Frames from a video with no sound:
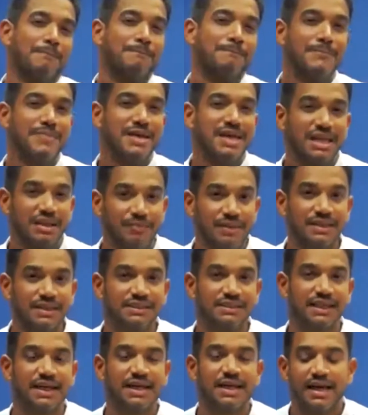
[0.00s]
that
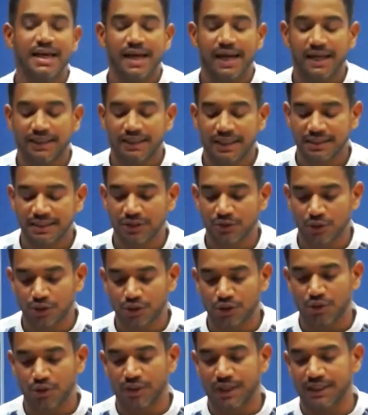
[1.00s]

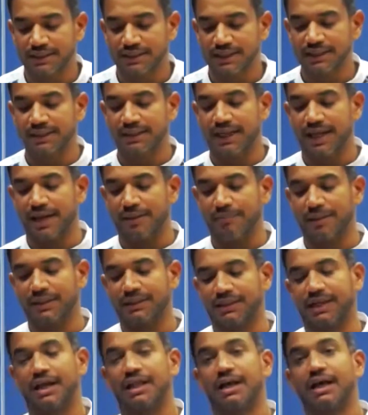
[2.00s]
this
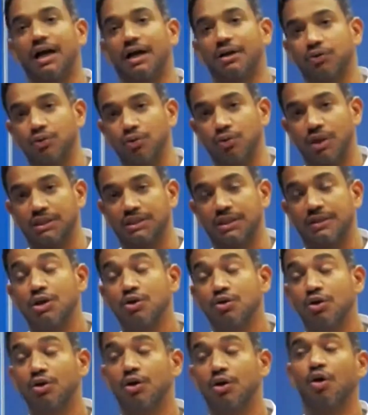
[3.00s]
situation
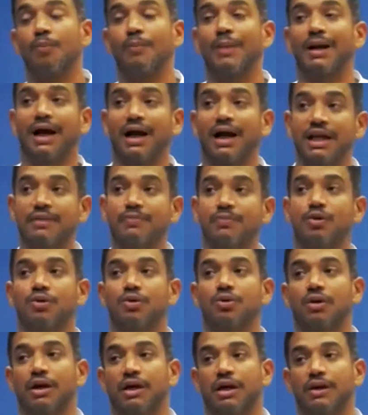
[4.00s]
it's
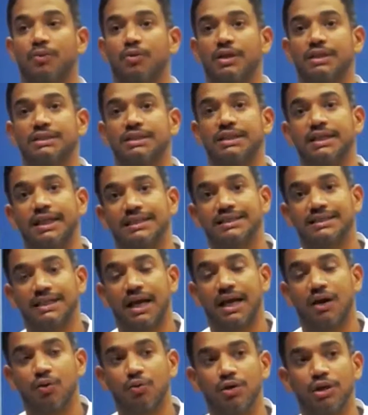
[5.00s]
minimized regarding
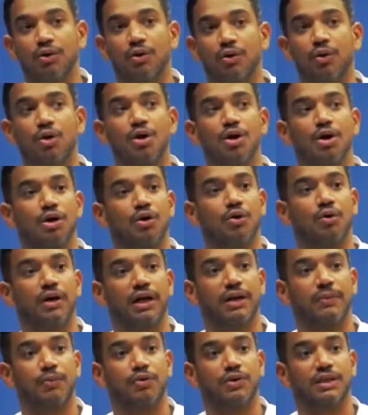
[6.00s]
state capture? And
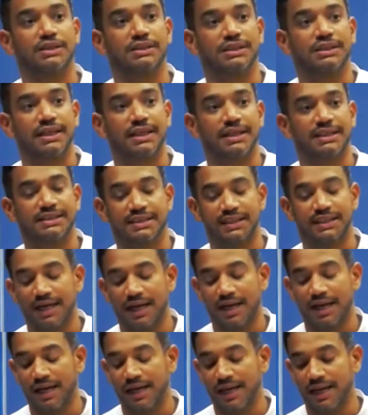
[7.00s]
this is one of the
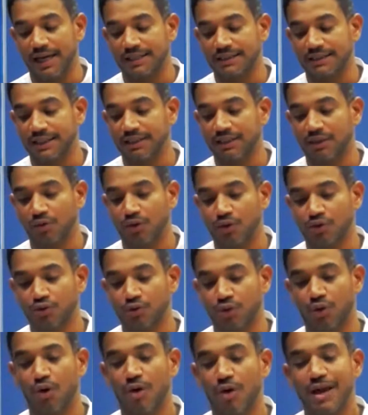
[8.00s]
mechanisms. We
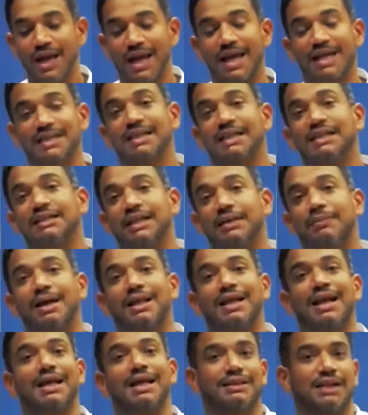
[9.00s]
don't mean that
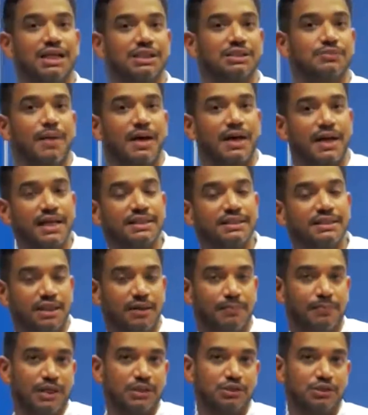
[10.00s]
is the only one,
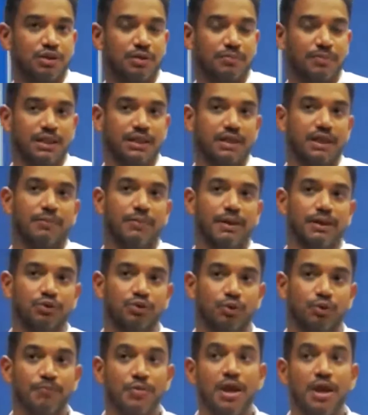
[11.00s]
but the
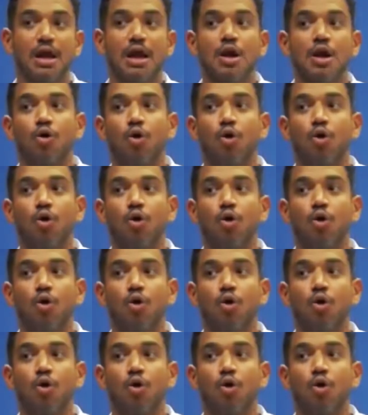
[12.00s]
drug